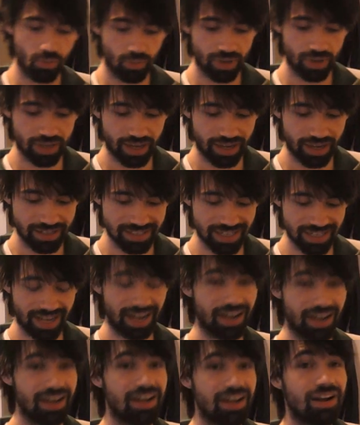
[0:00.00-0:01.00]
We got,
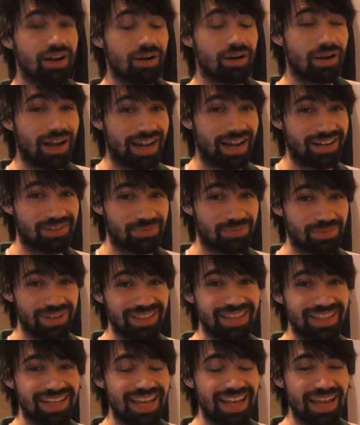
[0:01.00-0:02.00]
uh, I had to
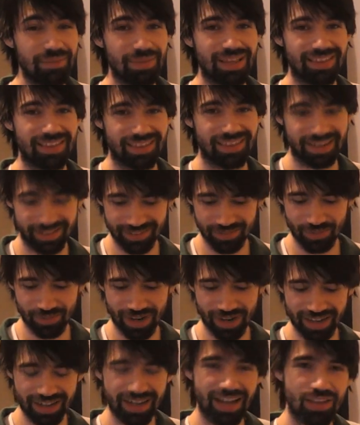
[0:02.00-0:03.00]
read the name because I couldn't
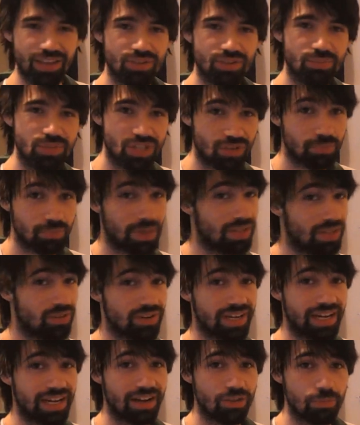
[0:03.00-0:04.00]
recognize him just by
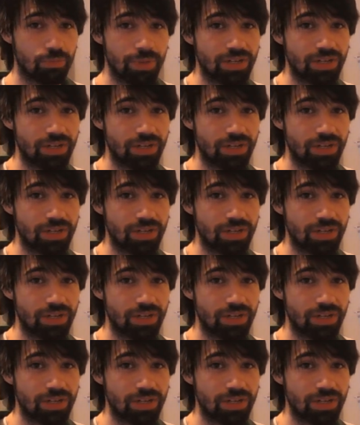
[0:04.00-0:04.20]
looking at his